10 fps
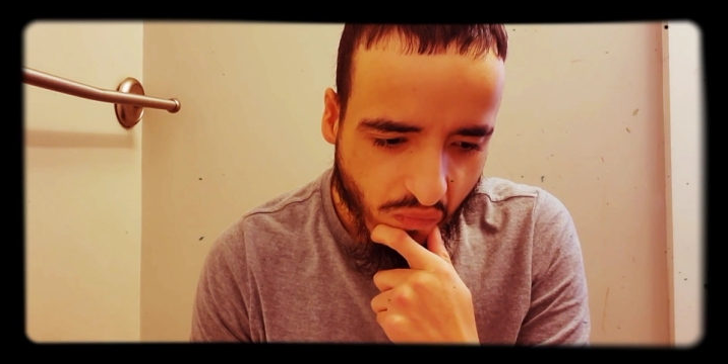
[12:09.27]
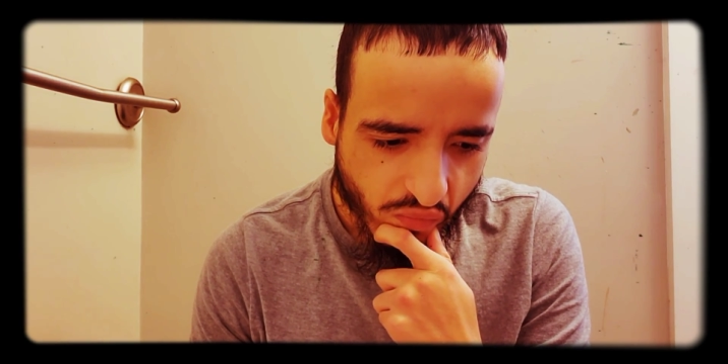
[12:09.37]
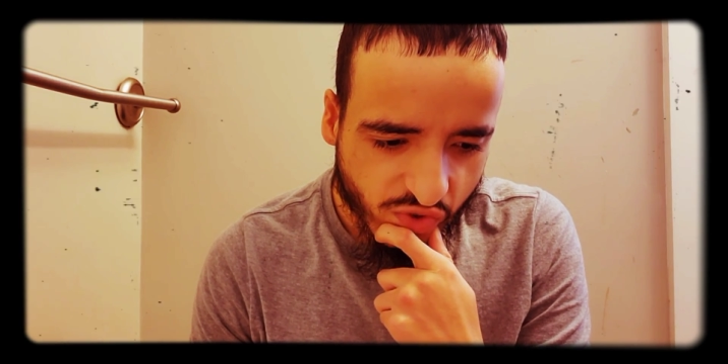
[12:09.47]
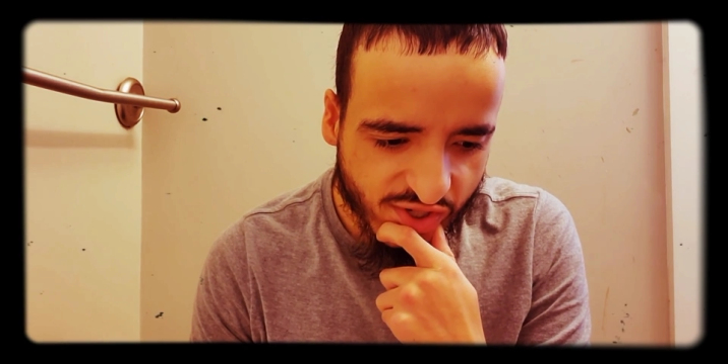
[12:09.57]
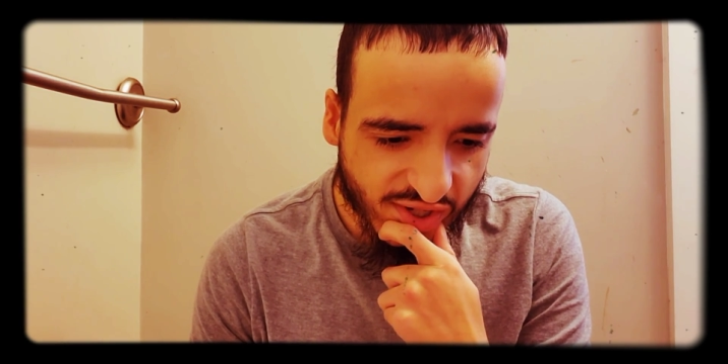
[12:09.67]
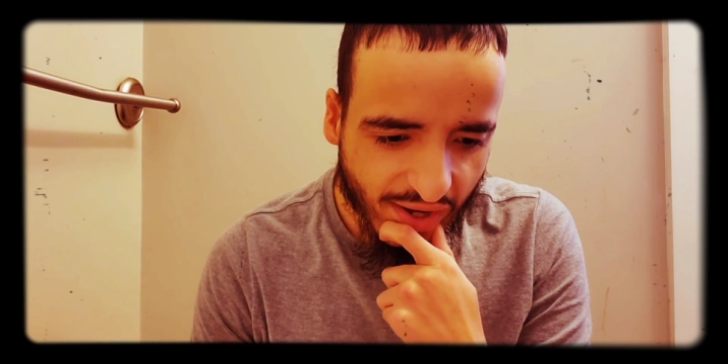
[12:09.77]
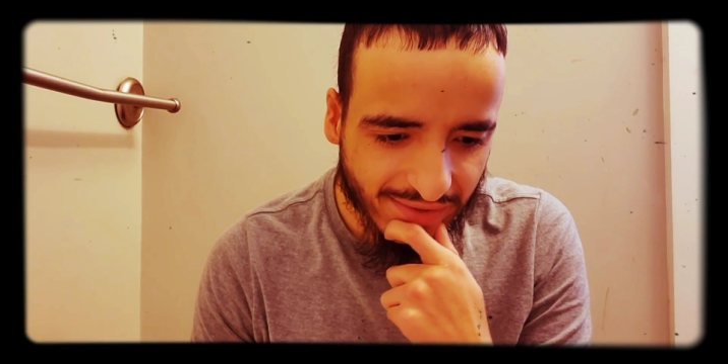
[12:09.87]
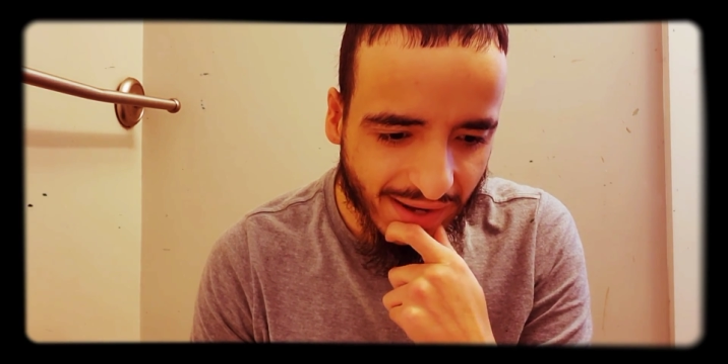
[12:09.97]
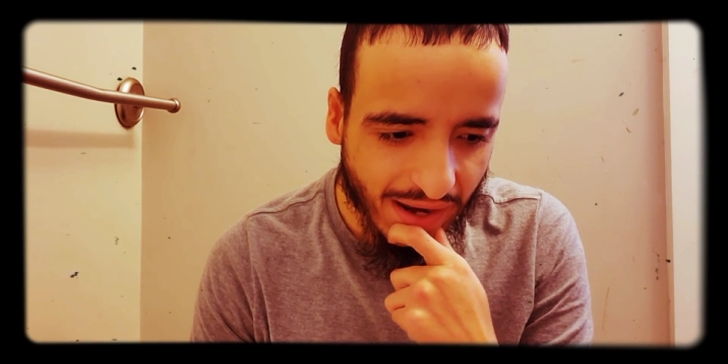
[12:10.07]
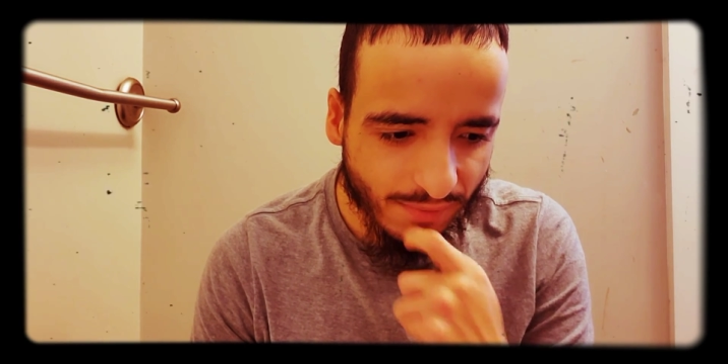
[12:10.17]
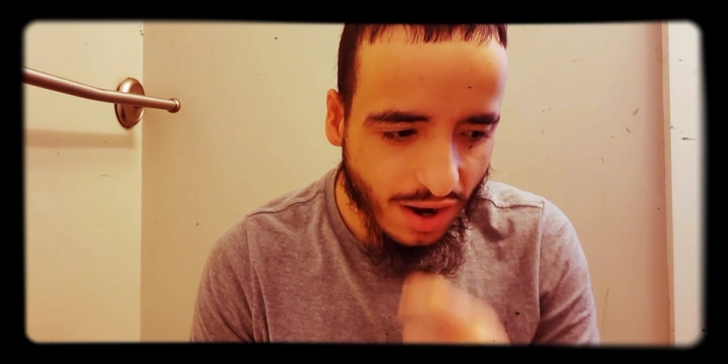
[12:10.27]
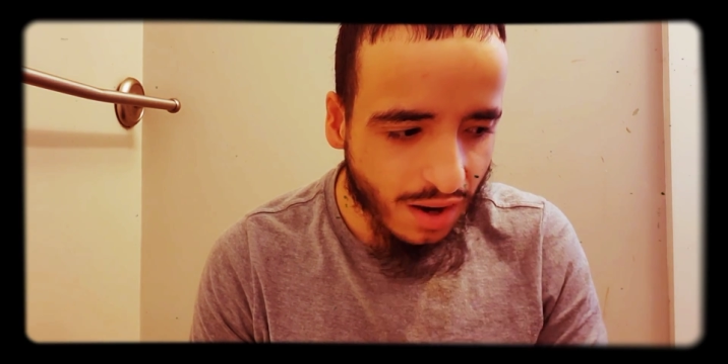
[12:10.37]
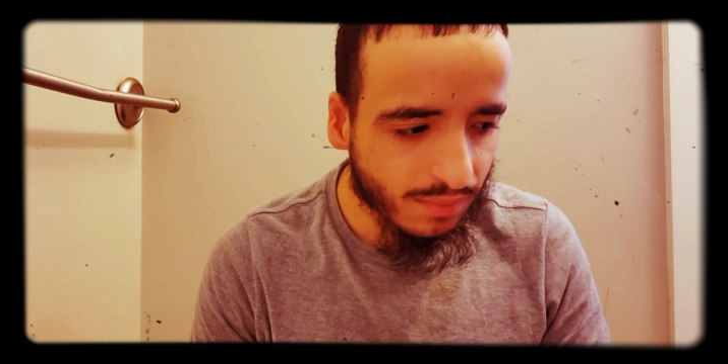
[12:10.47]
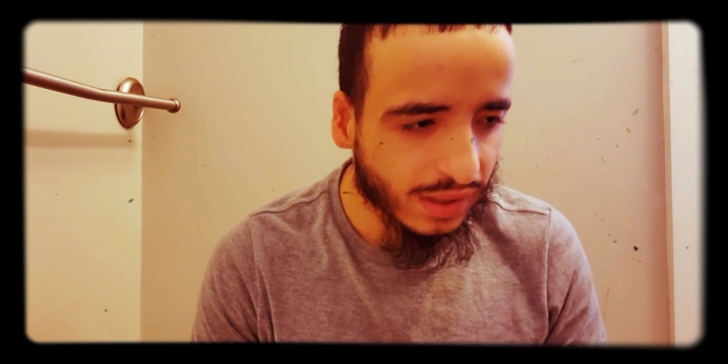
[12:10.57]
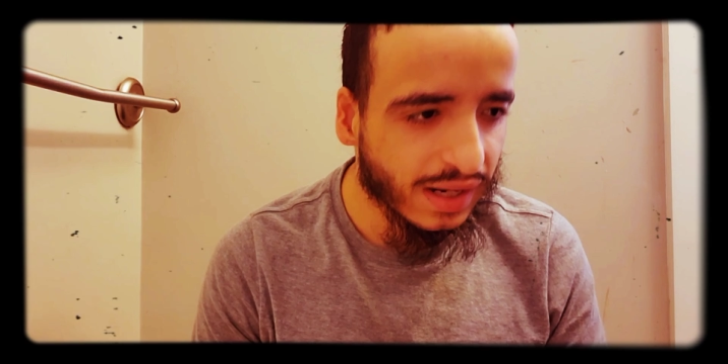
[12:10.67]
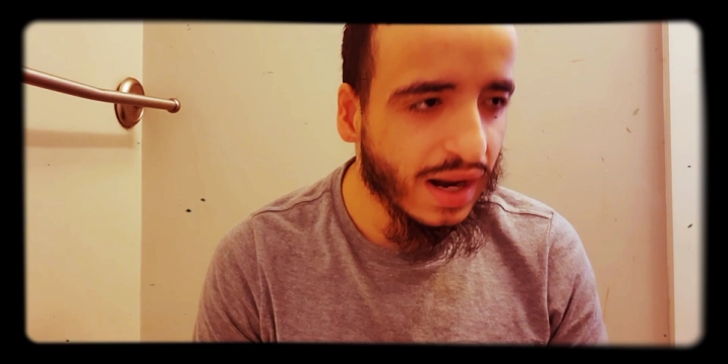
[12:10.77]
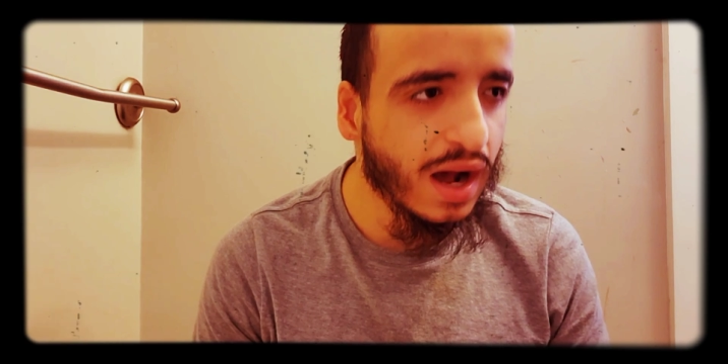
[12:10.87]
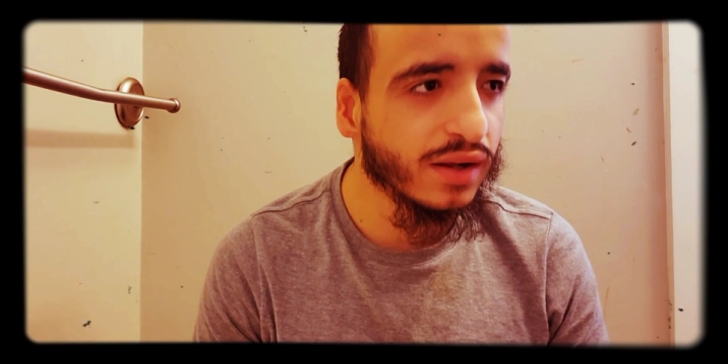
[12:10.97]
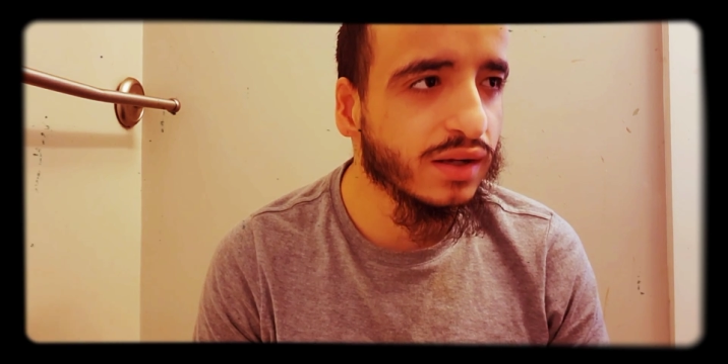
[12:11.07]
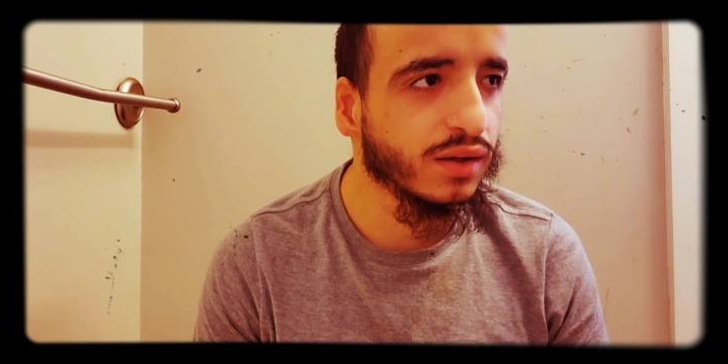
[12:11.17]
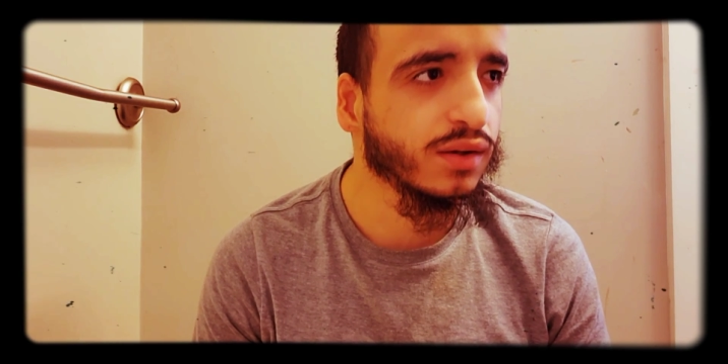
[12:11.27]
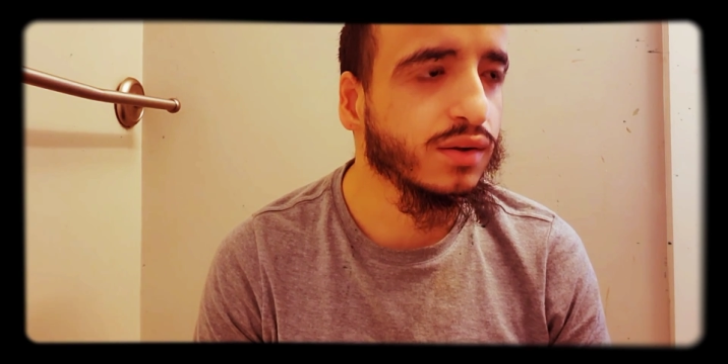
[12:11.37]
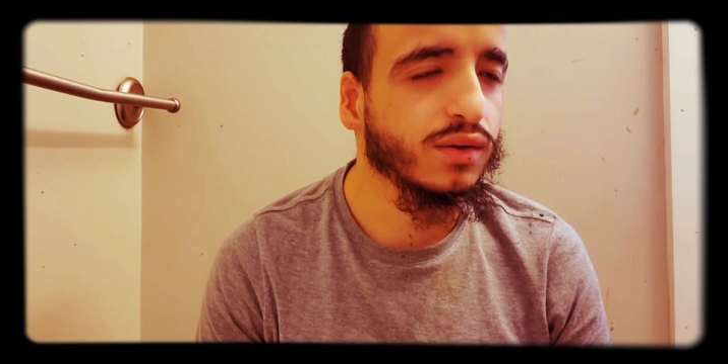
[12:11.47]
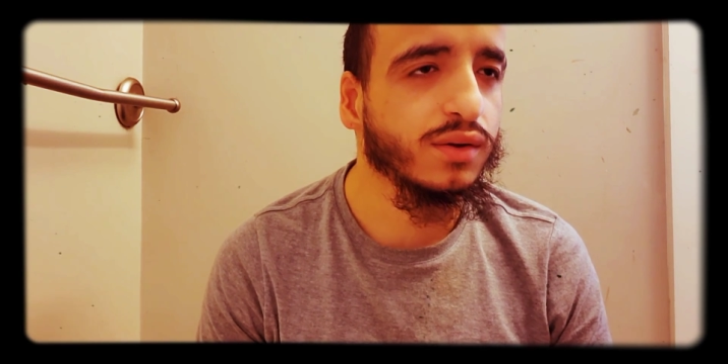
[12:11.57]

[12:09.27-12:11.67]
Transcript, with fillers: Just like, damn, how am I going to get out of here?